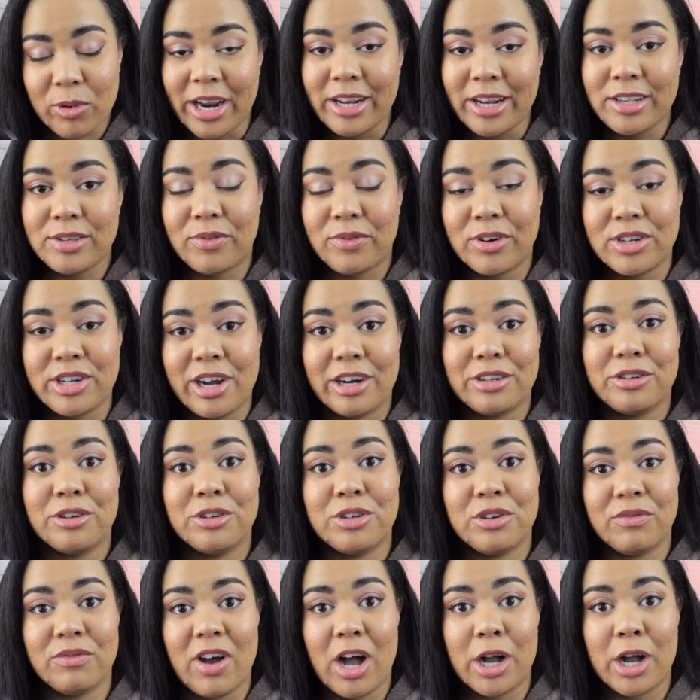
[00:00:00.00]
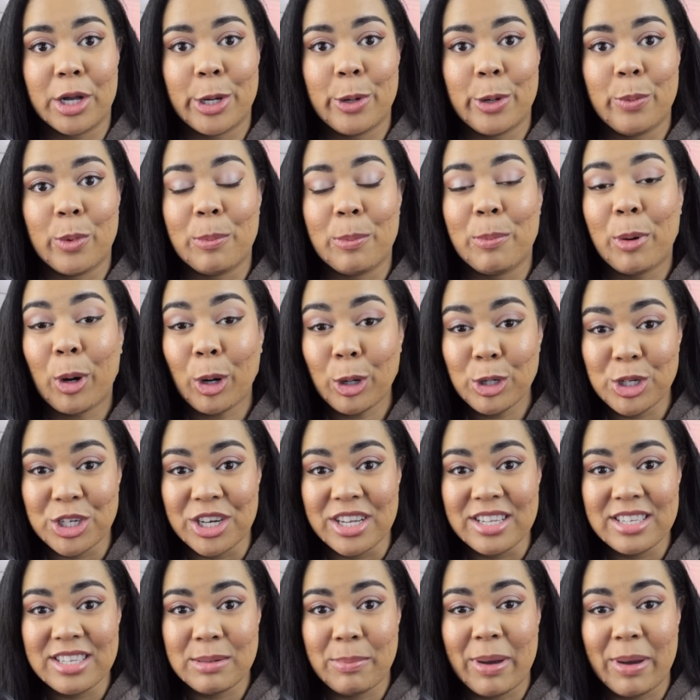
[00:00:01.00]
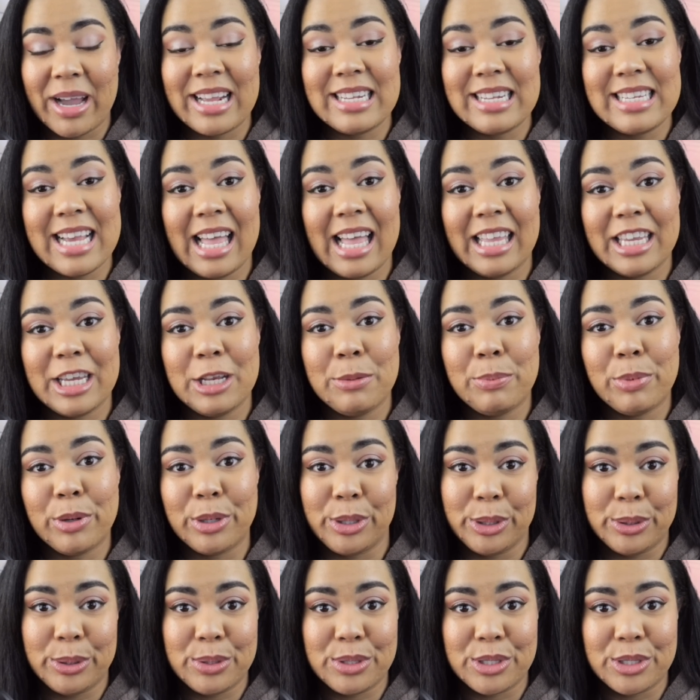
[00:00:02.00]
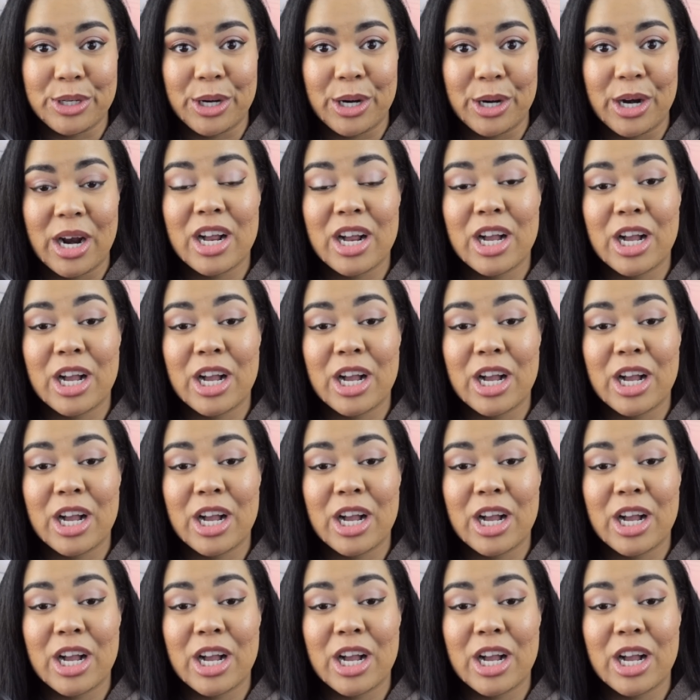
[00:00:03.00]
rights for Dr. Zhivago were purchased by Italian producer